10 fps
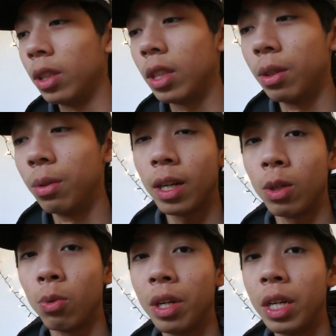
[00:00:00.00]
so
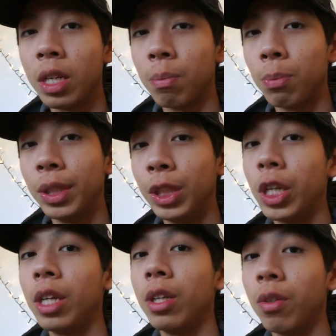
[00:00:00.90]
I'll really
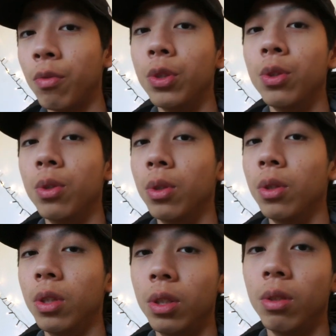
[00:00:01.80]
appreciate if you
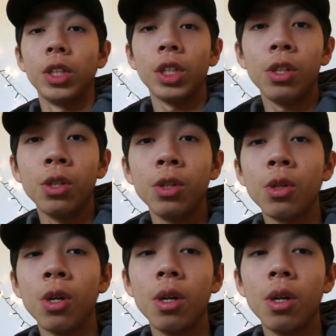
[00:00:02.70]
do. So